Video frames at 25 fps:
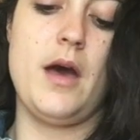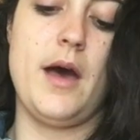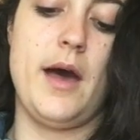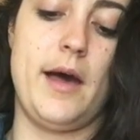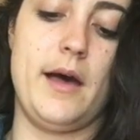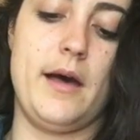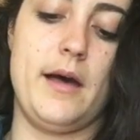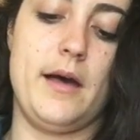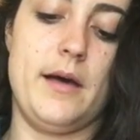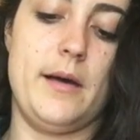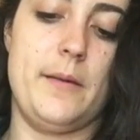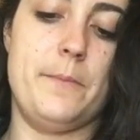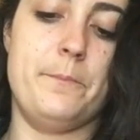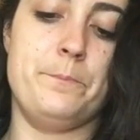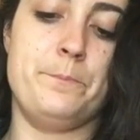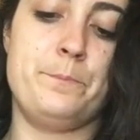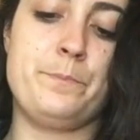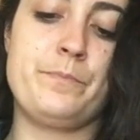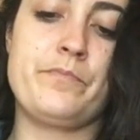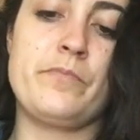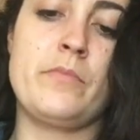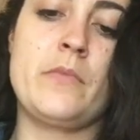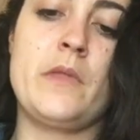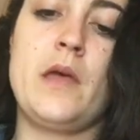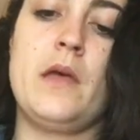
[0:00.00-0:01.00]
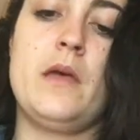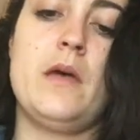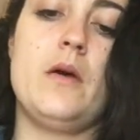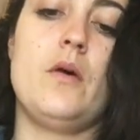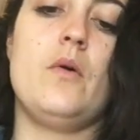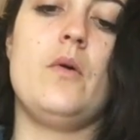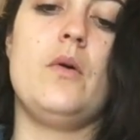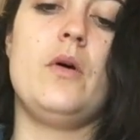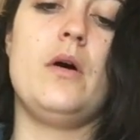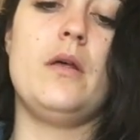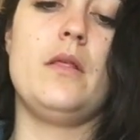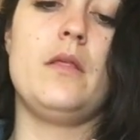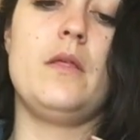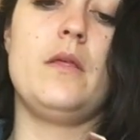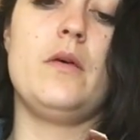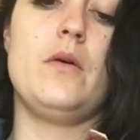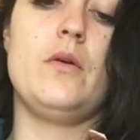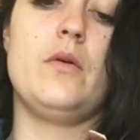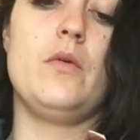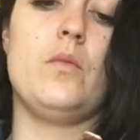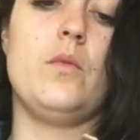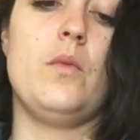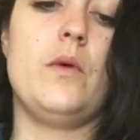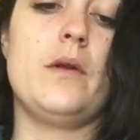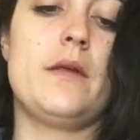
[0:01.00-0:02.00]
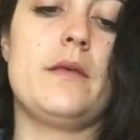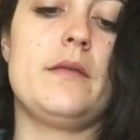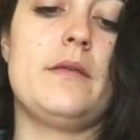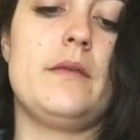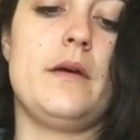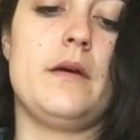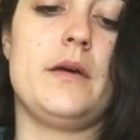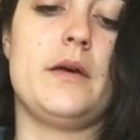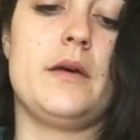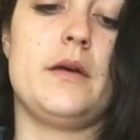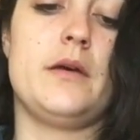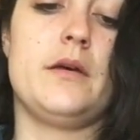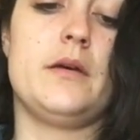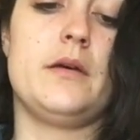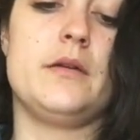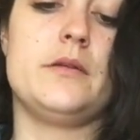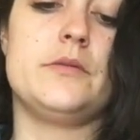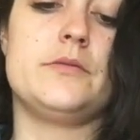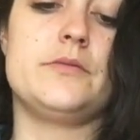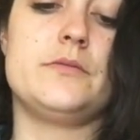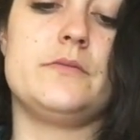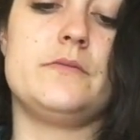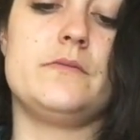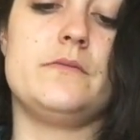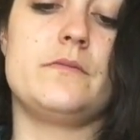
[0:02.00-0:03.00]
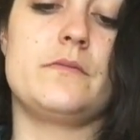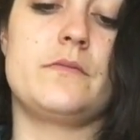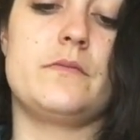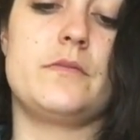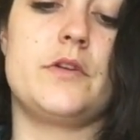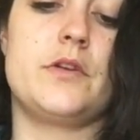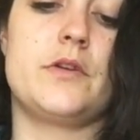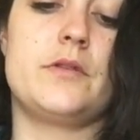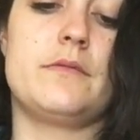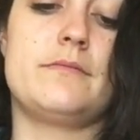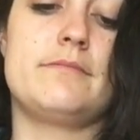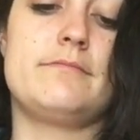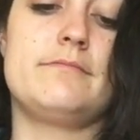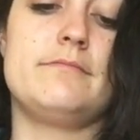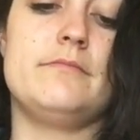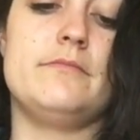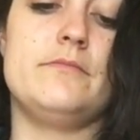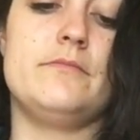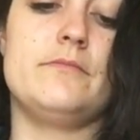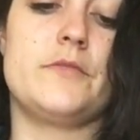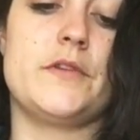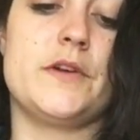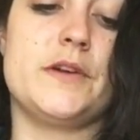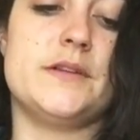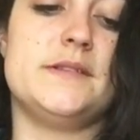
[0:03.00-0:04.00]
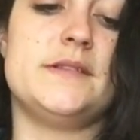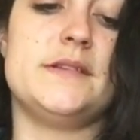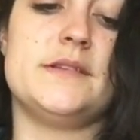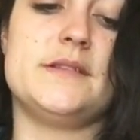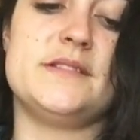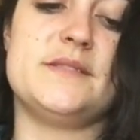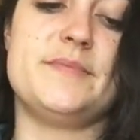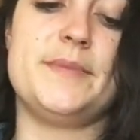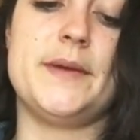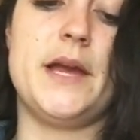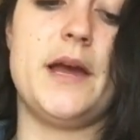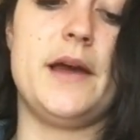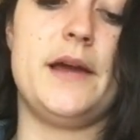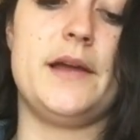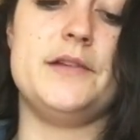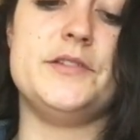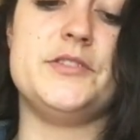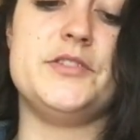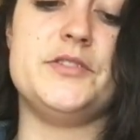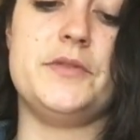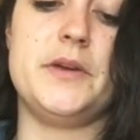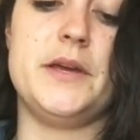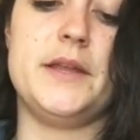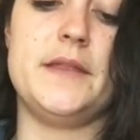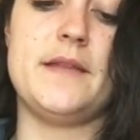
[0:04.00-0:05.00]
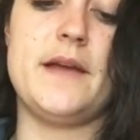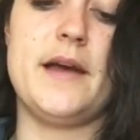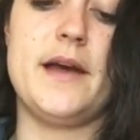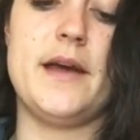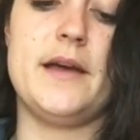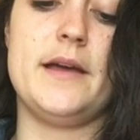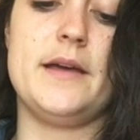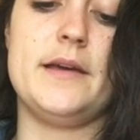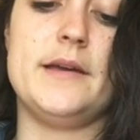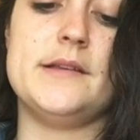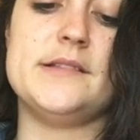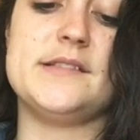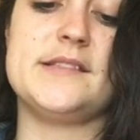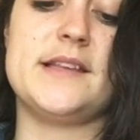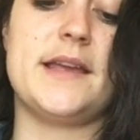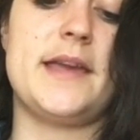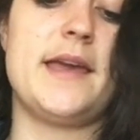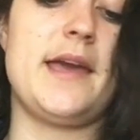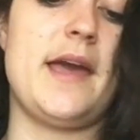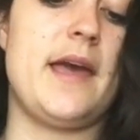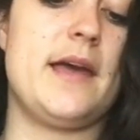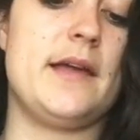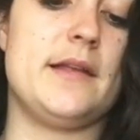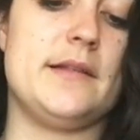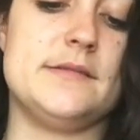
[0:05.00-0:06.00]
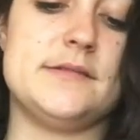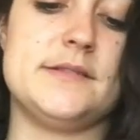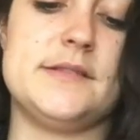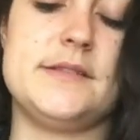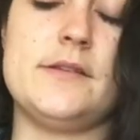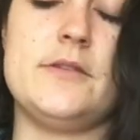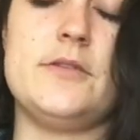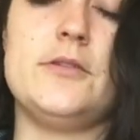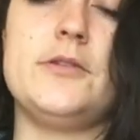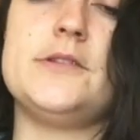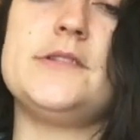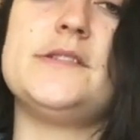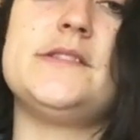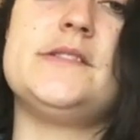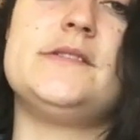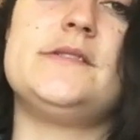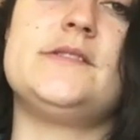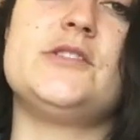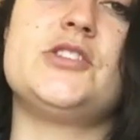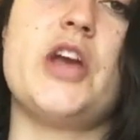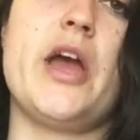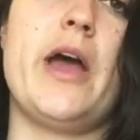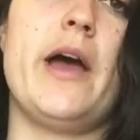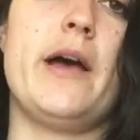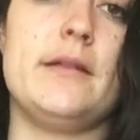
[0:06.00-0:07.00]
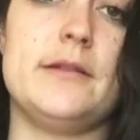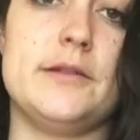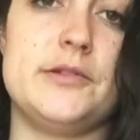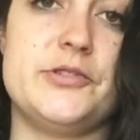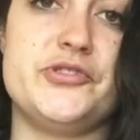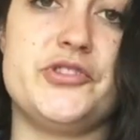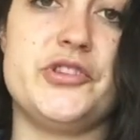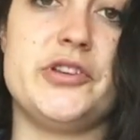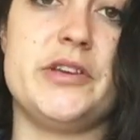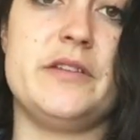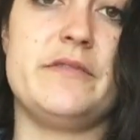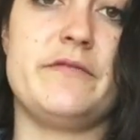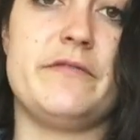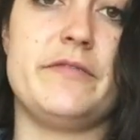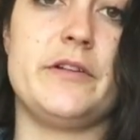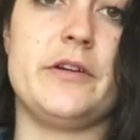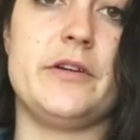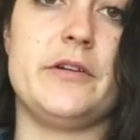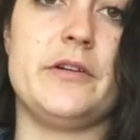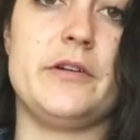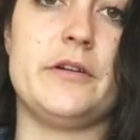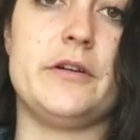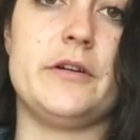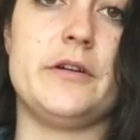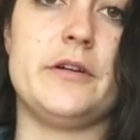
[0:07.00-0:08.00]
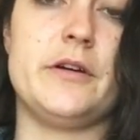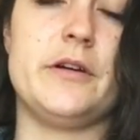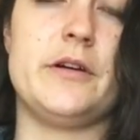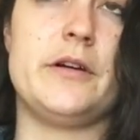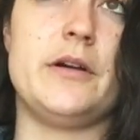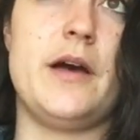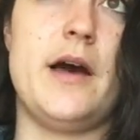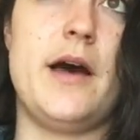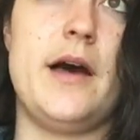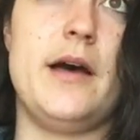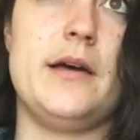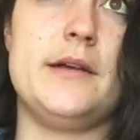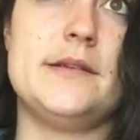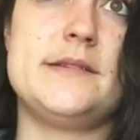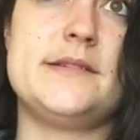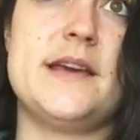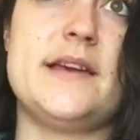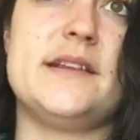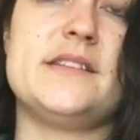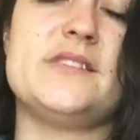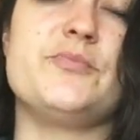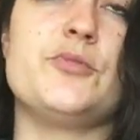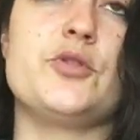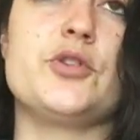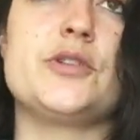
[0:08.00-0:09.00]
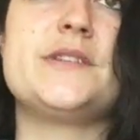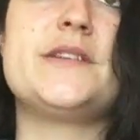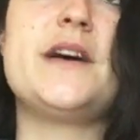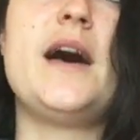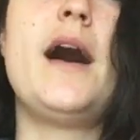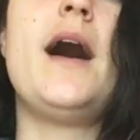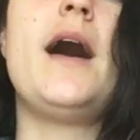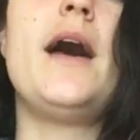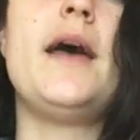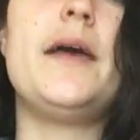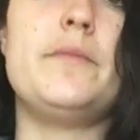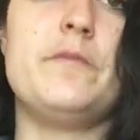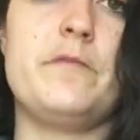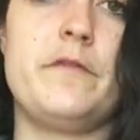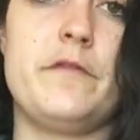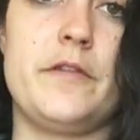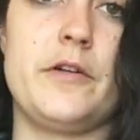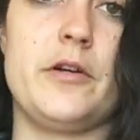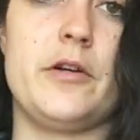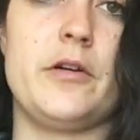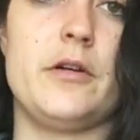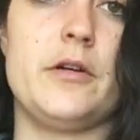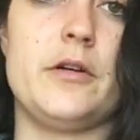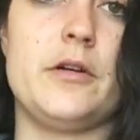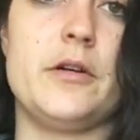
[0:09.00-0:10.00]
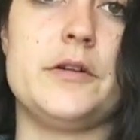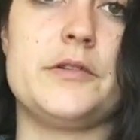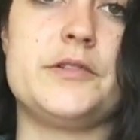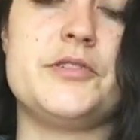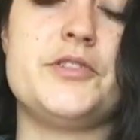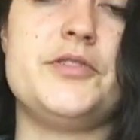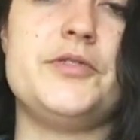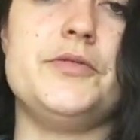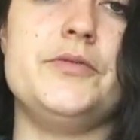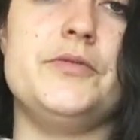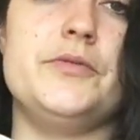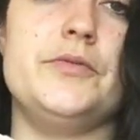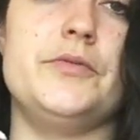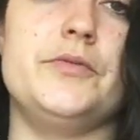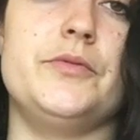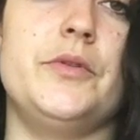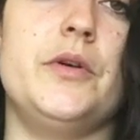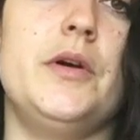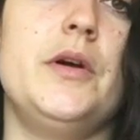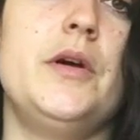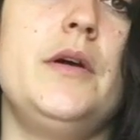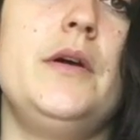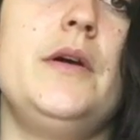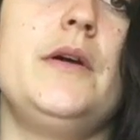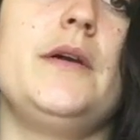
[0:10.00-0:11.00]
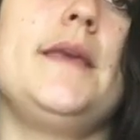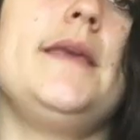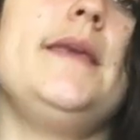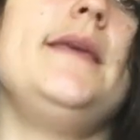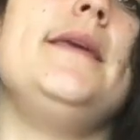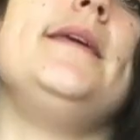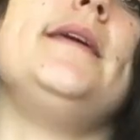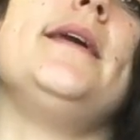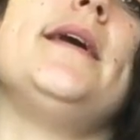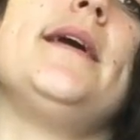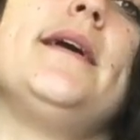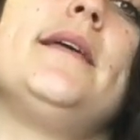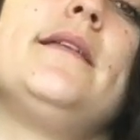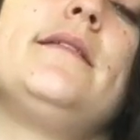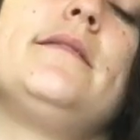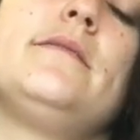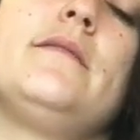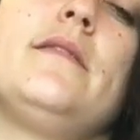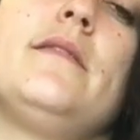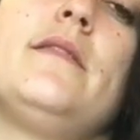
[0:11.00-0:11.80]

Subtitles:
One of the reasons behind doing that is, again, so it's challenging for her. It takes more time for her to get